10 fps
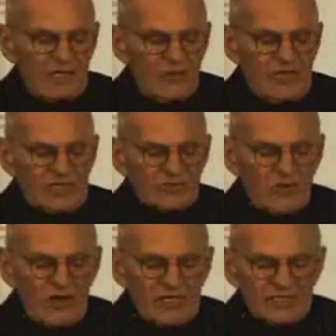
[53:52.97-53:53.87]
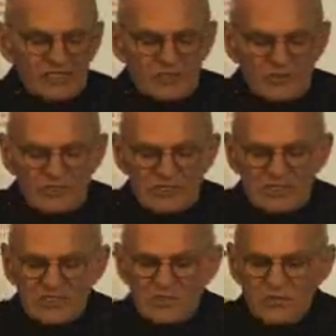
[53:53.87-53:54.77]
We can draw in students in
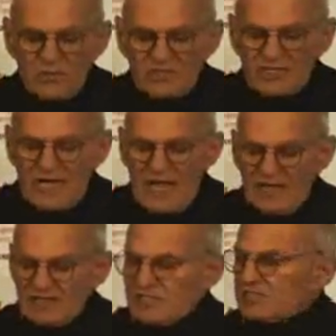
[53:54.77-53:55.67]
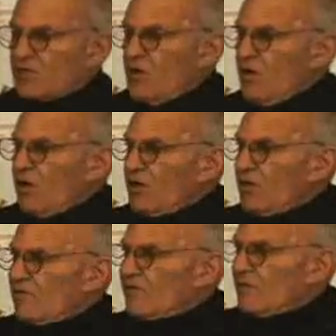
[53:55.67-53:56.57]
schools and colleges all
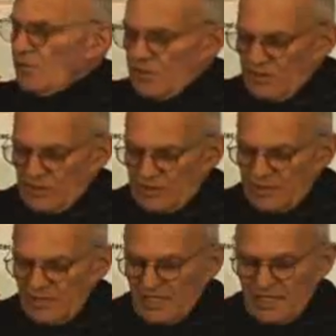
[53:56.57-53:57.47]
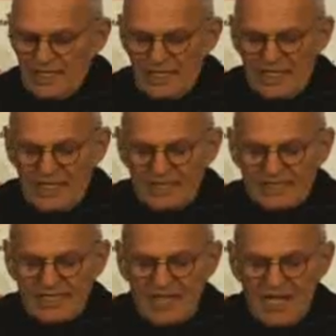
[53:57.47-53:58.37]
over the world. It is
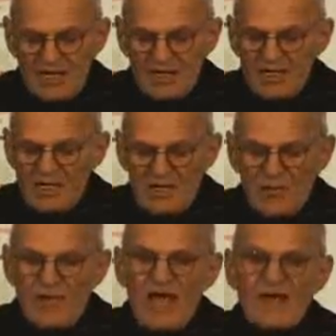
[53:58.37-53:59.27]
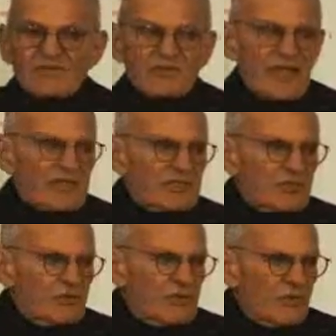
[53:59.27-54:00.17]
the young we have to get
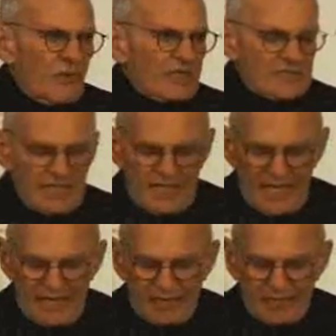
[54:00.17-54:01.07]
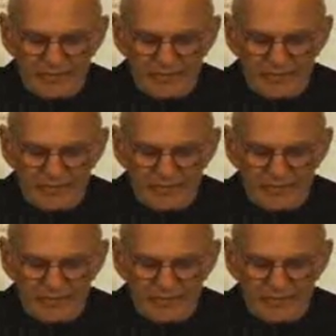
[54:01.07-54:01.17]
to once again.